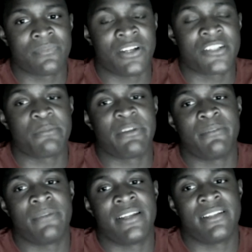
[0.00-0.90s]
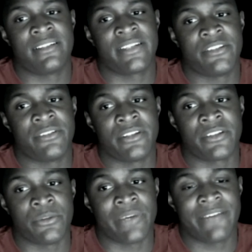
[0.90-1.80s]
But also bear in mind that
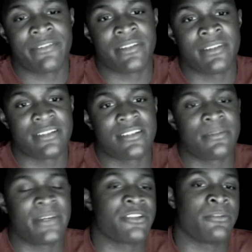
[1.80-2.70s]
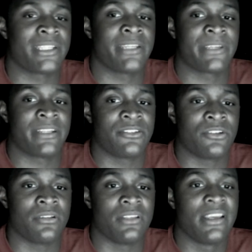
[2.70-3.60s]
you have to. This is about you becoming an
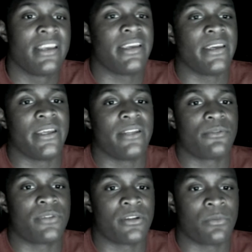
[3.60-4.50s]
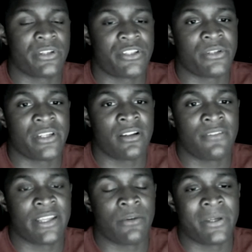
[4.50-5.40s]
adult, and once you get
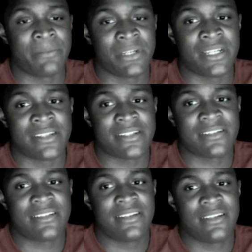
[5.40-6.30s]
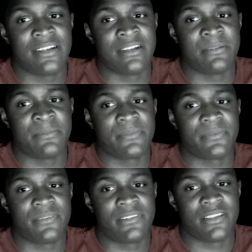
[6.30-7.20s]
off that white bus,
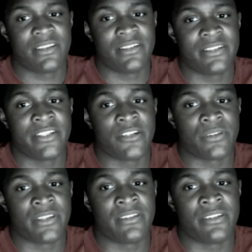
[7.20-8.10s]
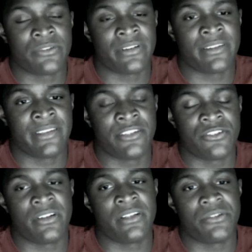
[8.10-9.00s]

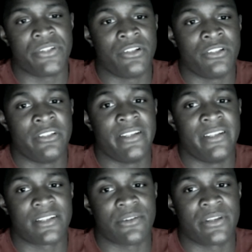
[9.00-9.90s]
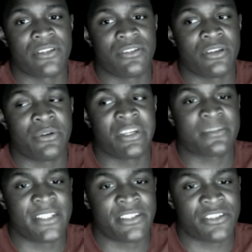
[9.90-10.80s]
the journey to adulthood is going to go
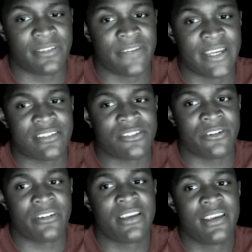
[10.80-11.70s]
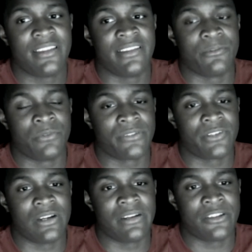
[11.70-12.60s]
exponentially faster than it would
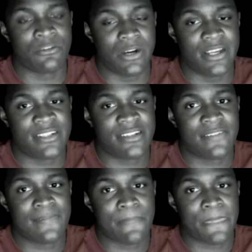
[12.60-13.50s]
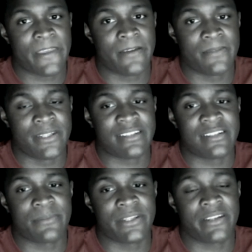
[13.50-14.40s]
have gone otherwise, and
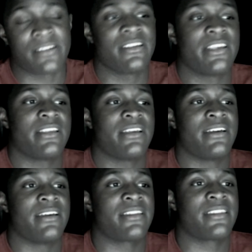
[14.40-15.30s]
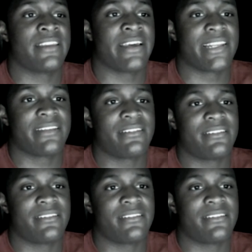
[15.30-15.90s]
that's something that